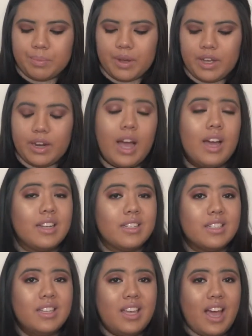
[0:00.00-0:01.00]
But
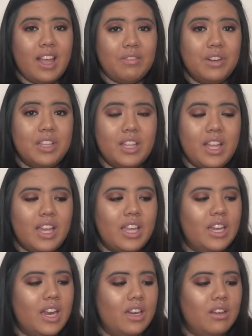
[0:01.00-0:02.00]
honestly, I really like
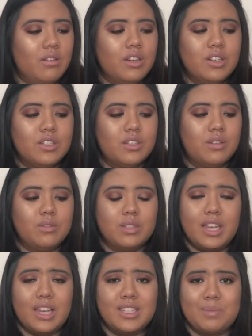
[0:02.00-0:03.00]
it, and you could just use
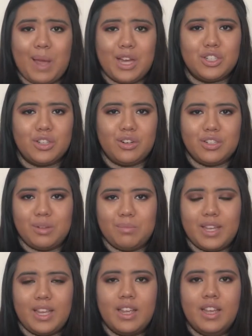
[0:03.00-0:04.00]
like a spatula or
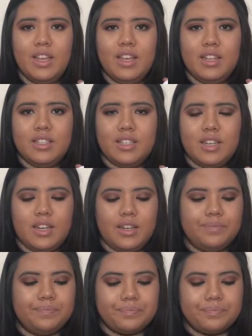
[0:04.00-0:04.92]
something to